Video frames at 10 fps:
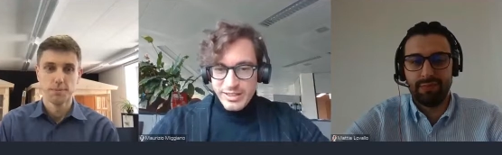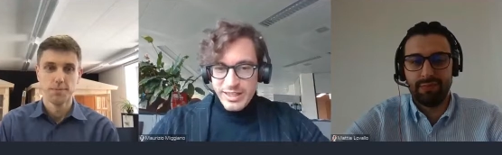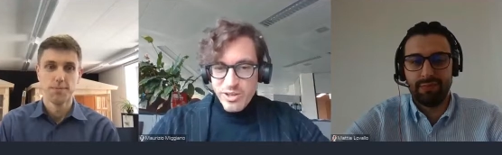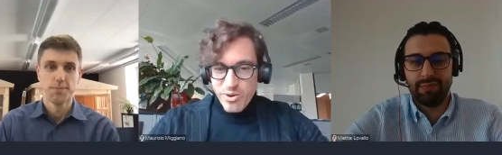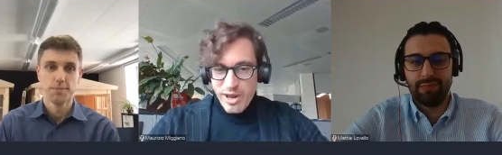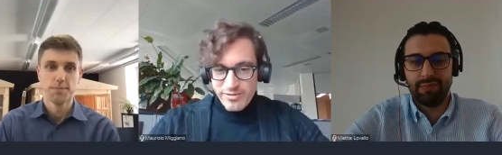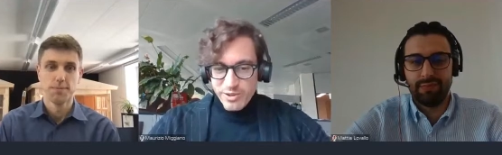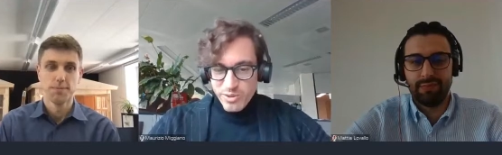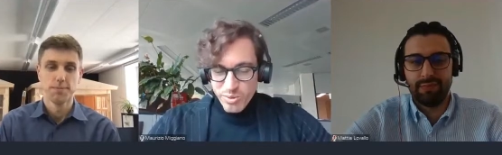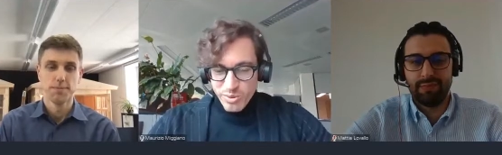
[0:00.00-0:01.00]
Speaker 1: and then you
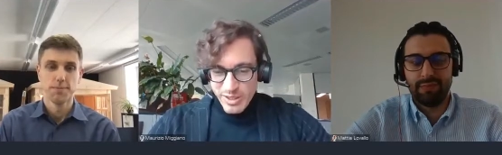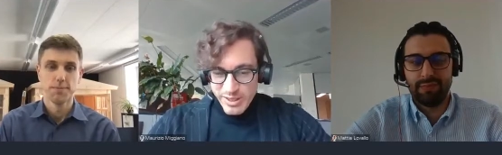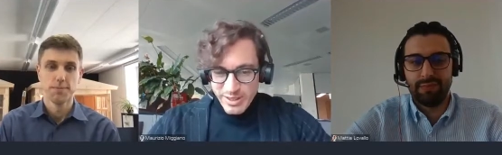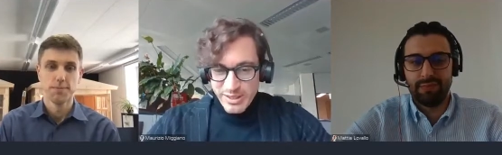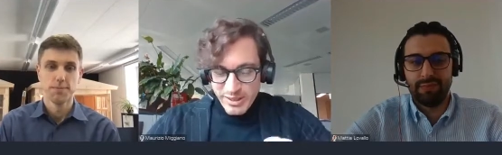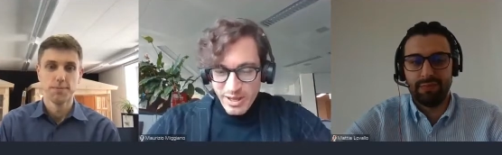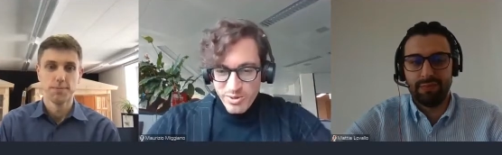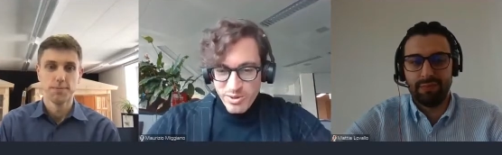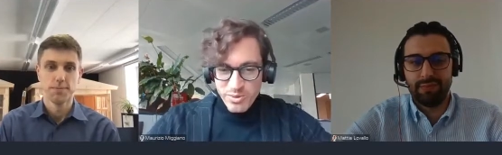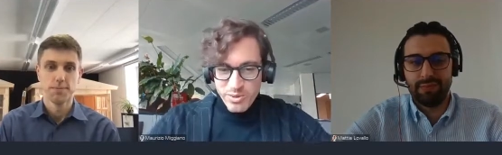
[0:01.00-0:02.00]
have the tools and
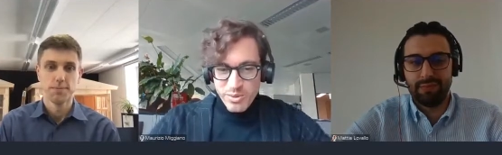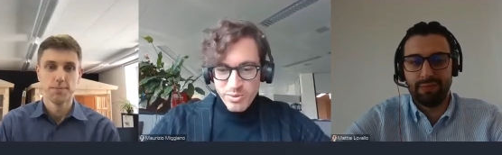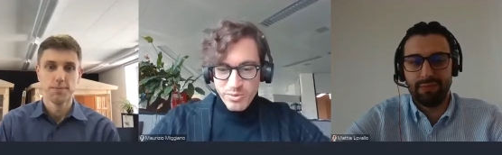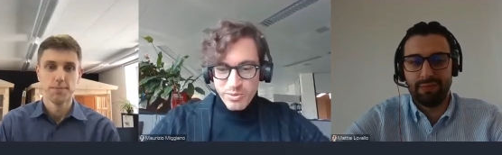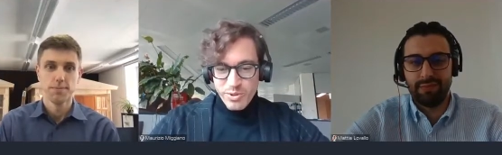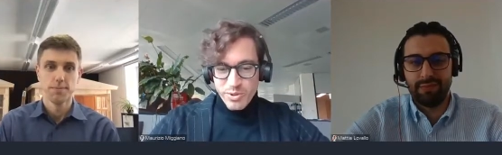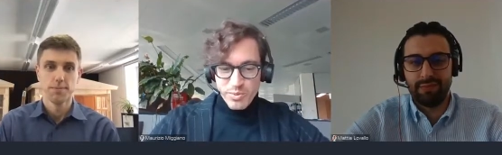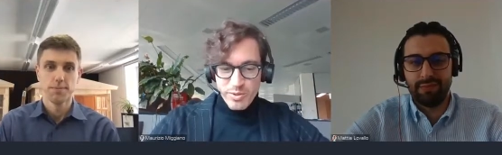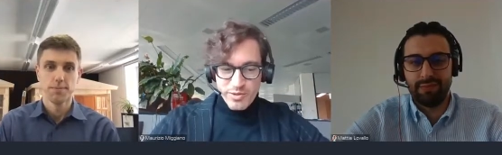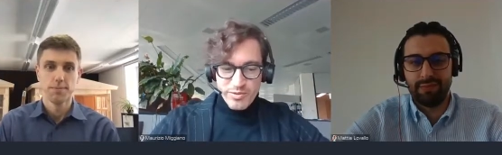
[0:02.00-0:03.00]
now you you you
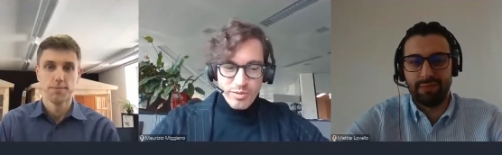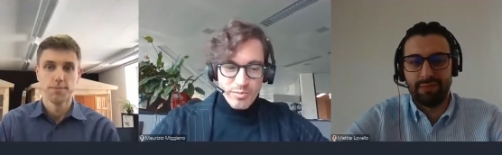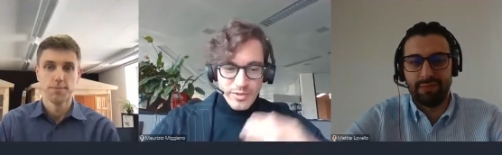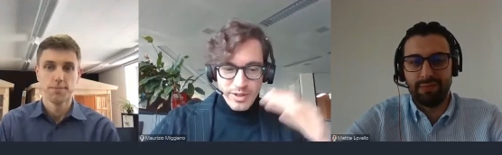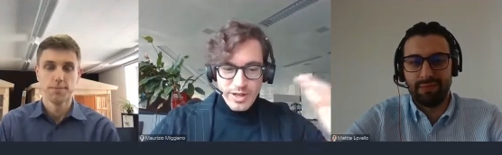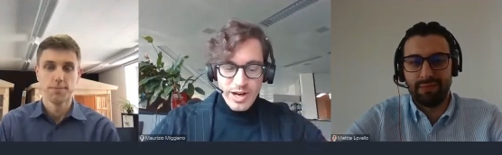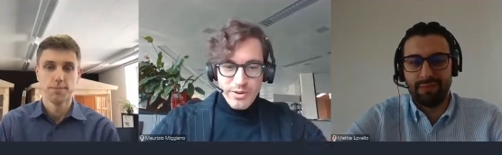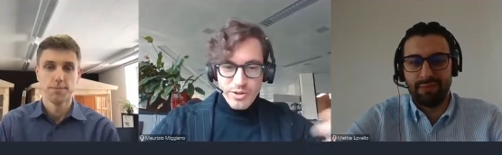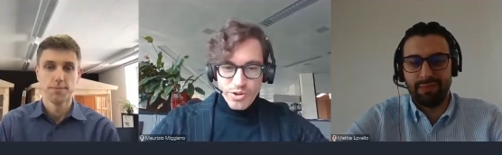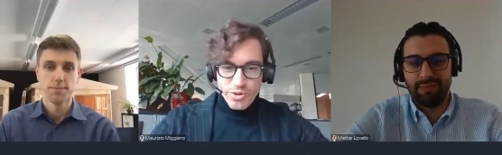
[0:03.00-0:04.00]
switch from the
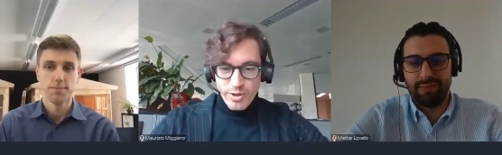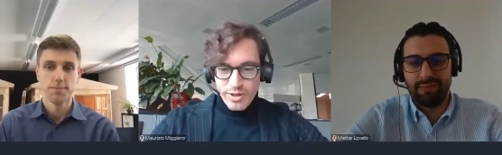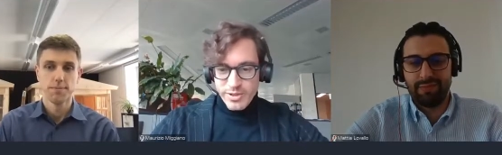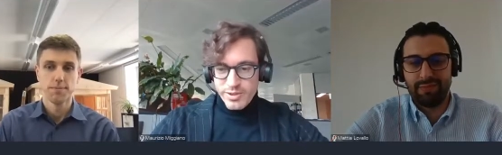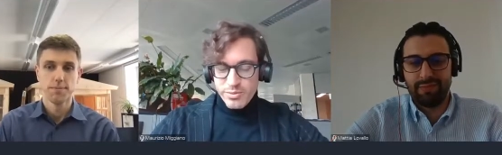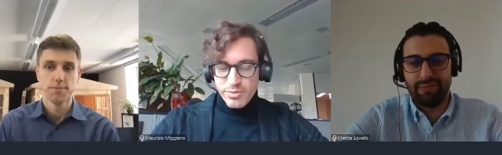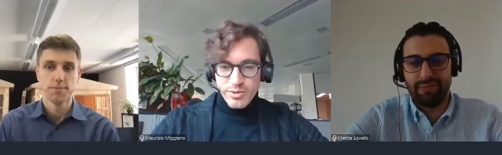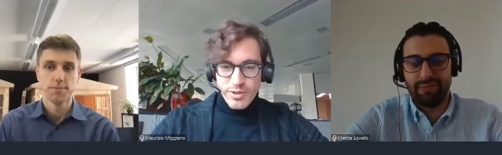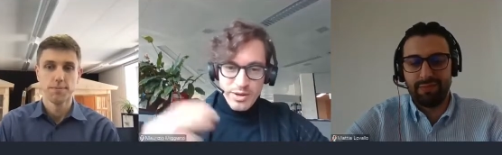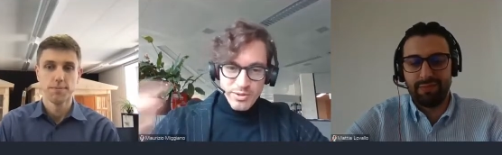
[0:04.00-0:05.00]
car insurance
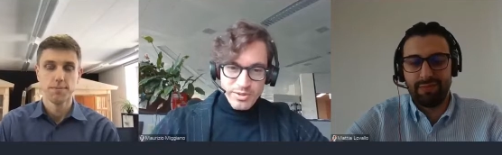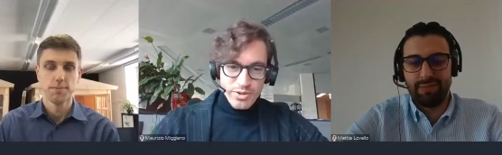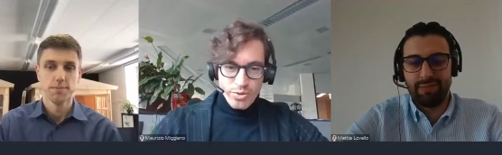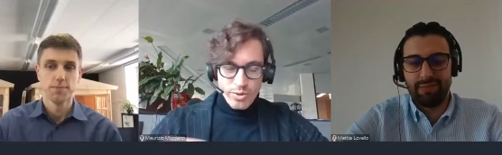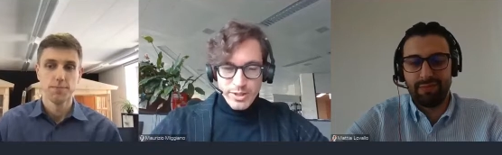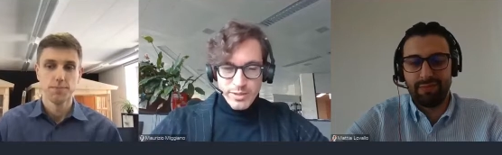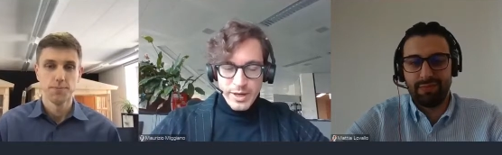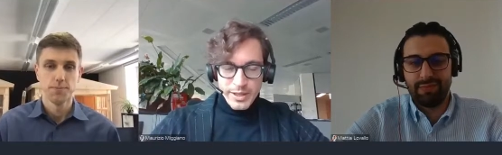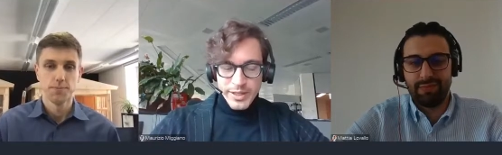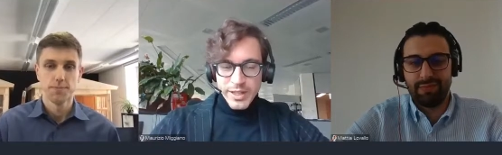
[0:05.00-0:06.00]
to the house insurance
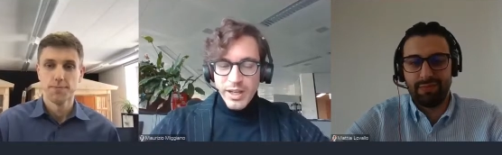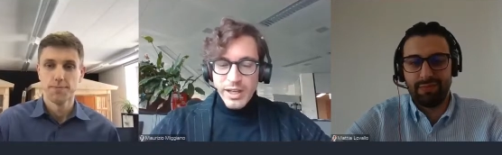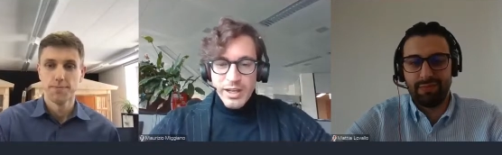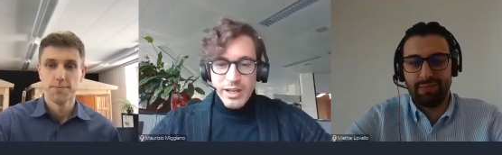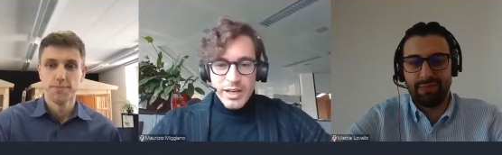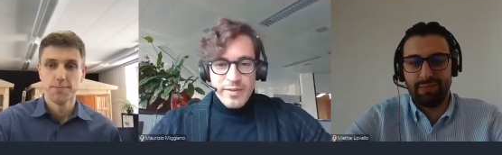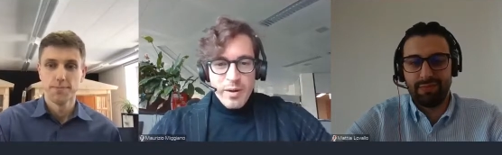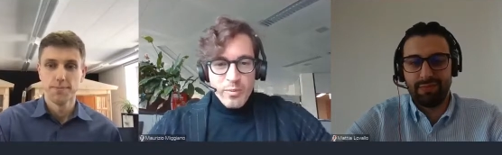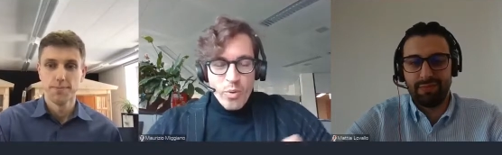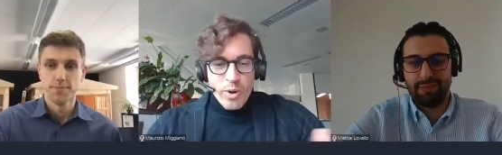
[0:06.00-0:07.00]
money and
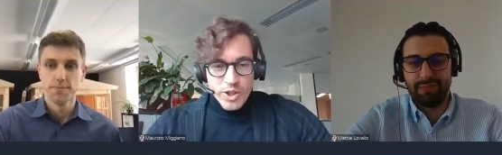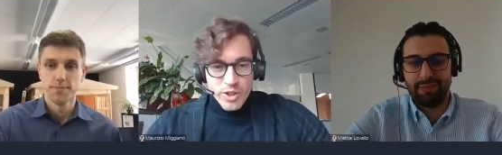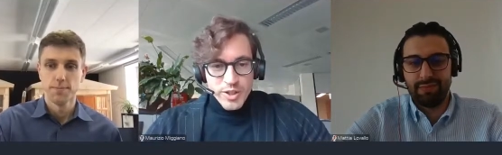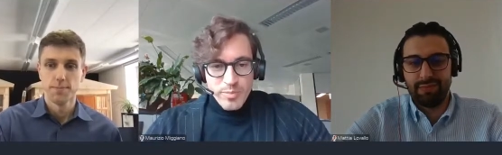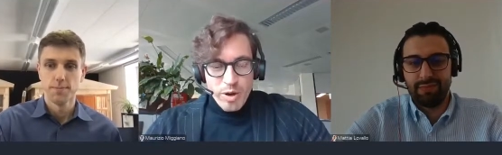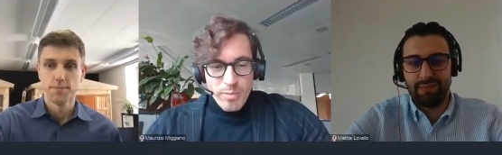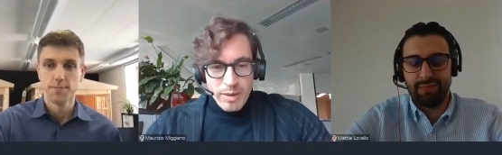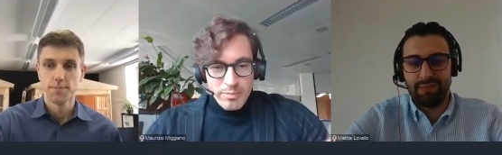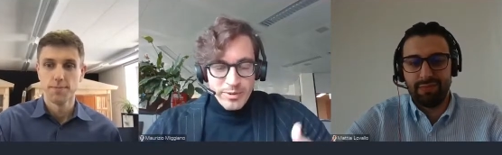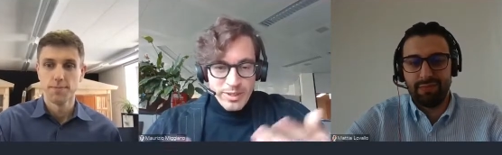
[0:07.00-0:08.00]
then questions pop
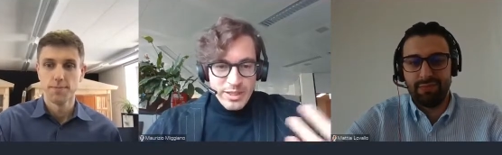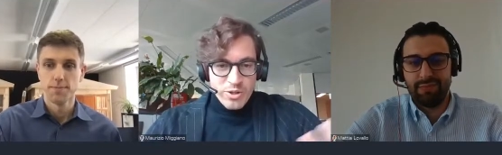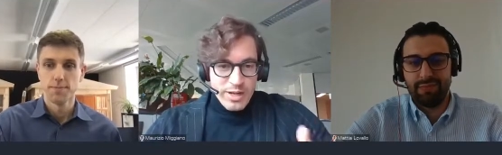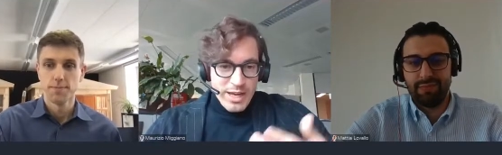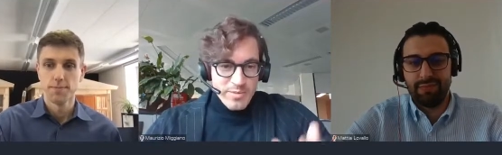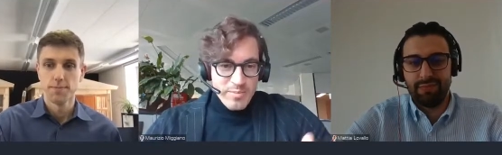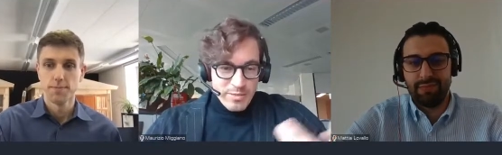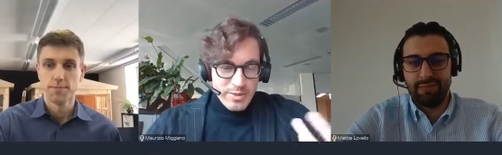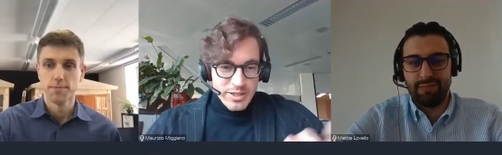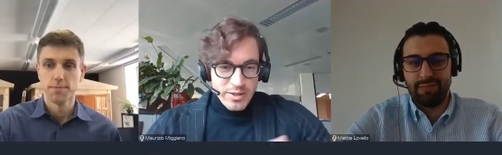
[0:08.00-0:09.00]
up and your case
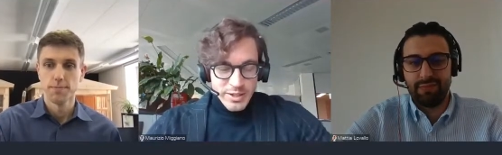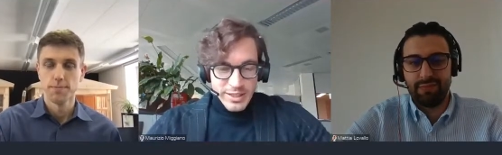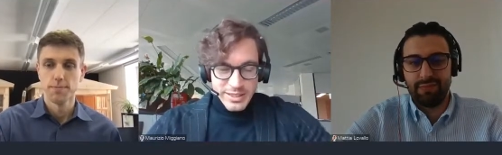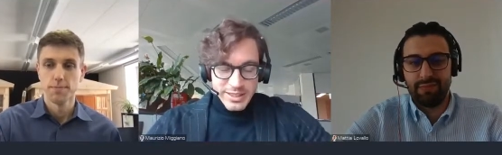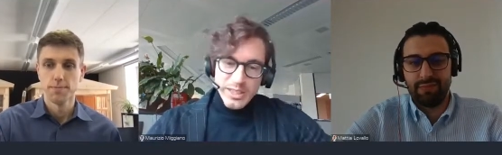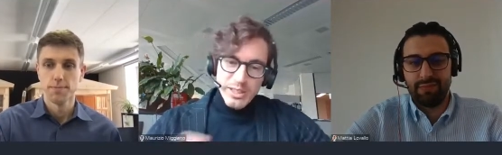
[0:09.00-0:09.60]
might be solid